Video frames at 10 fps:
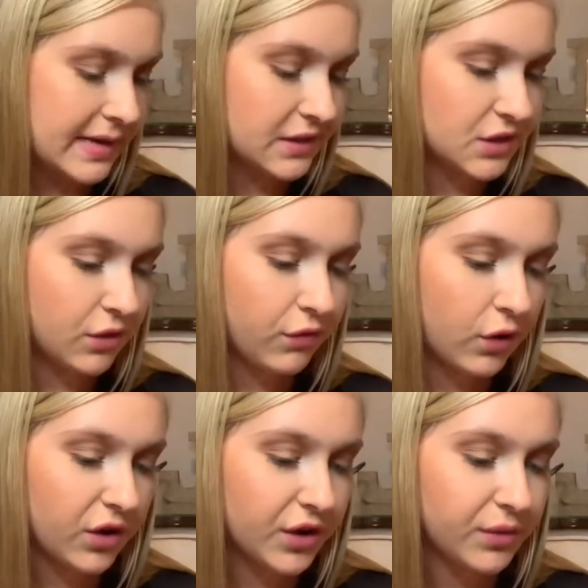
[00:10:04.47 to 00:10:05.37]
So
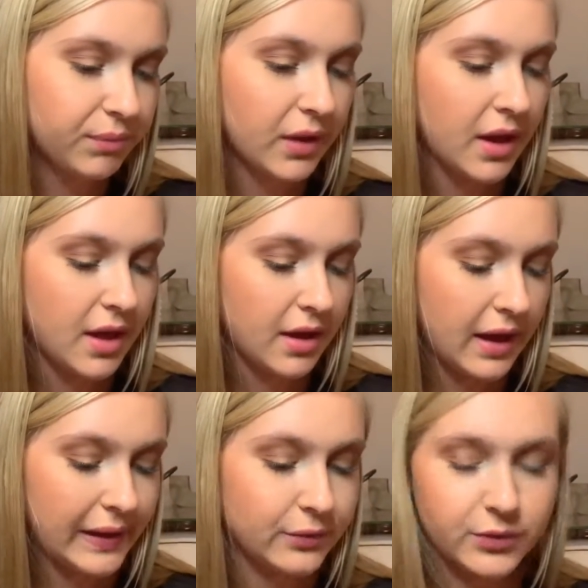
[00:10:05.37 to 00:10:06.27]
far,
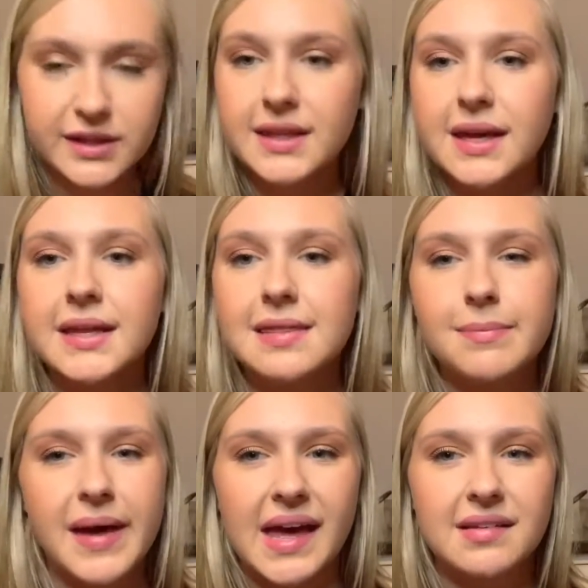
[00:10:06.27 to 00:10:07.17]
I really like the
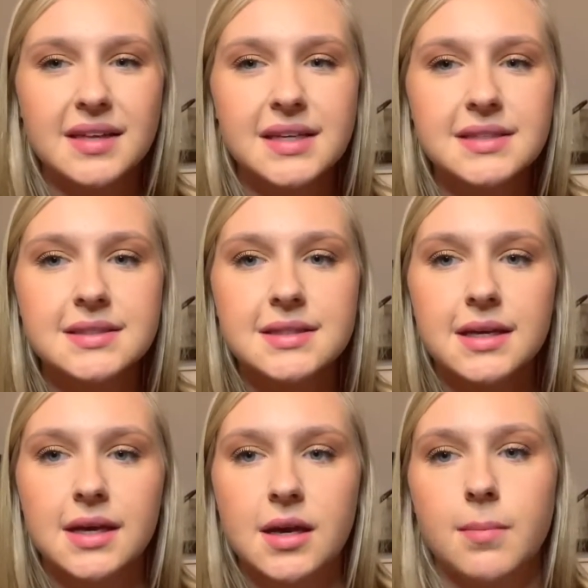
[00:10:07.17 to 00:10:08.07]
palette,
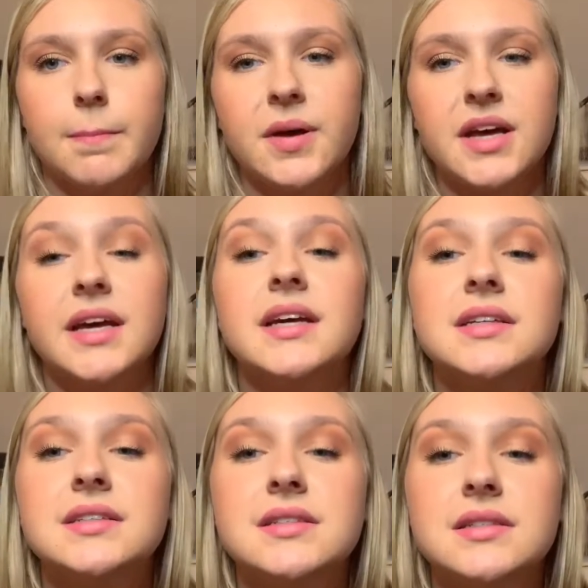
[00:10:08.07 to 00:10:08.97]

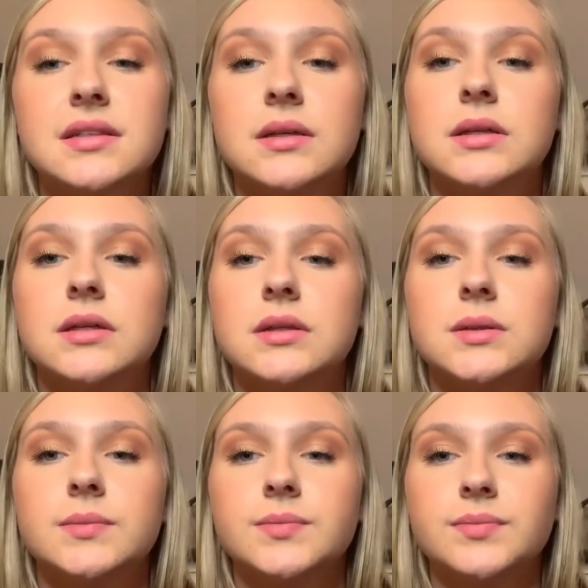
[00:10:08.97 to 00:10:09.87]
but
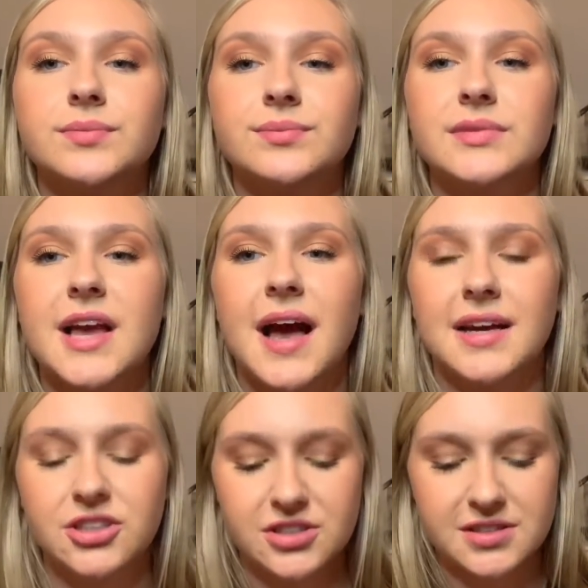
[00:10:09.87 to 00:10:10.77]

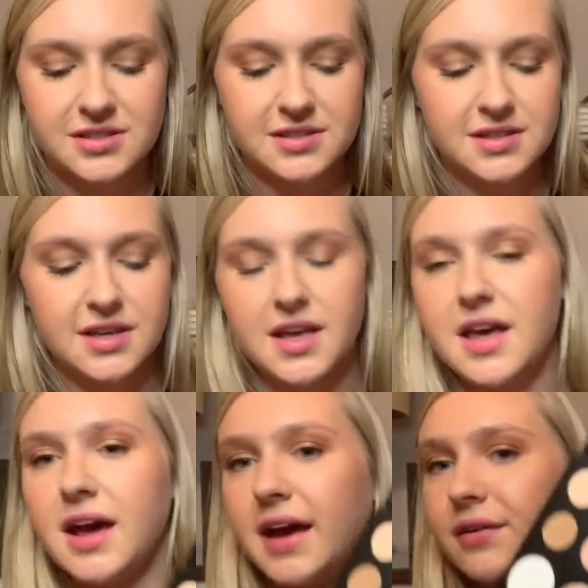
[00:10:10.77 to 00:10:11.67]
I
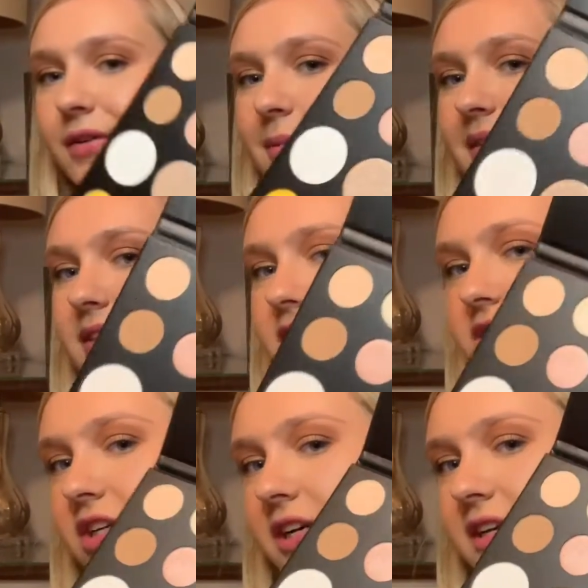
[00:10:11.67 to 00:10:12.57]
don't know about this
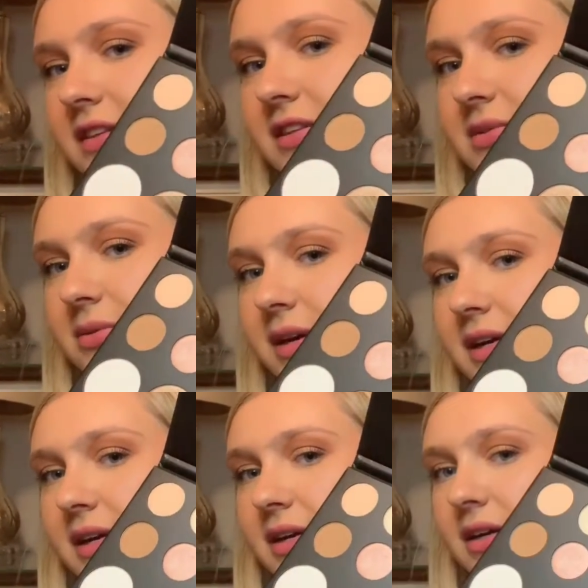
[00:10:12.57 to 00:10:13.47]
shade. This one right
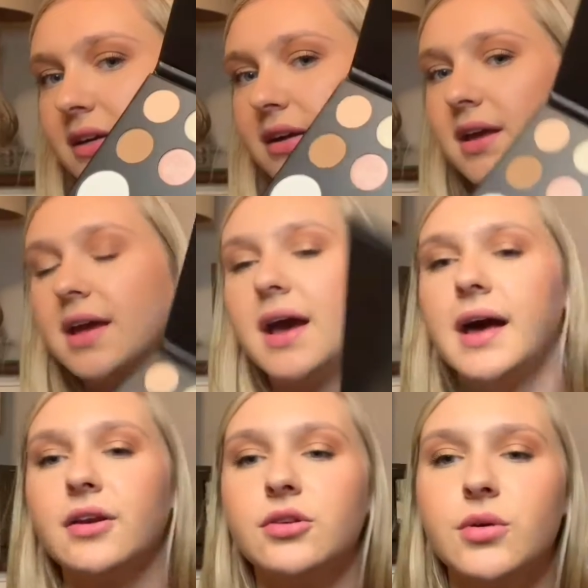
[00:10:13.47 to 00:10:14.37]
here.
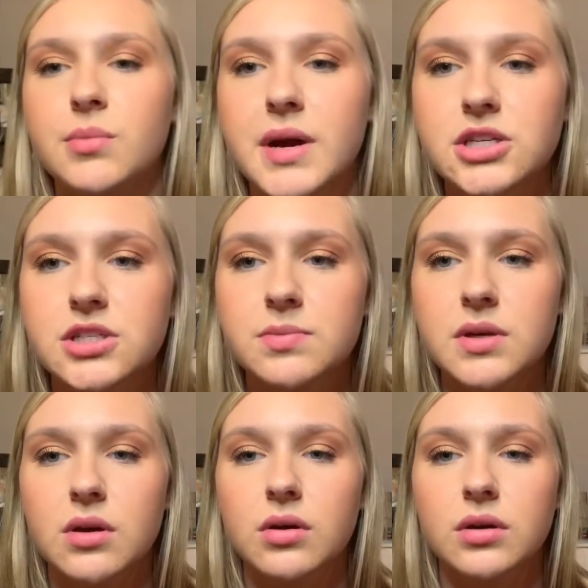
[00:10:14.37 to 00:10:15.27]
I don't know, it might just
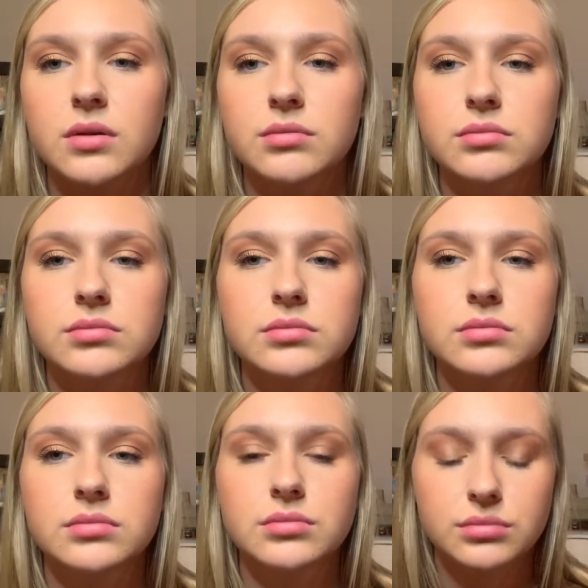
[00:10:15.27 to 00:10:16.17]
be on
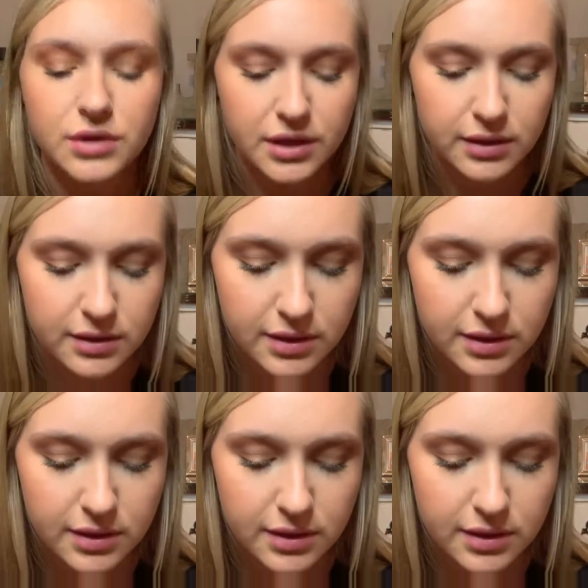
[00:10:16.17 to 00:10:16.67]
my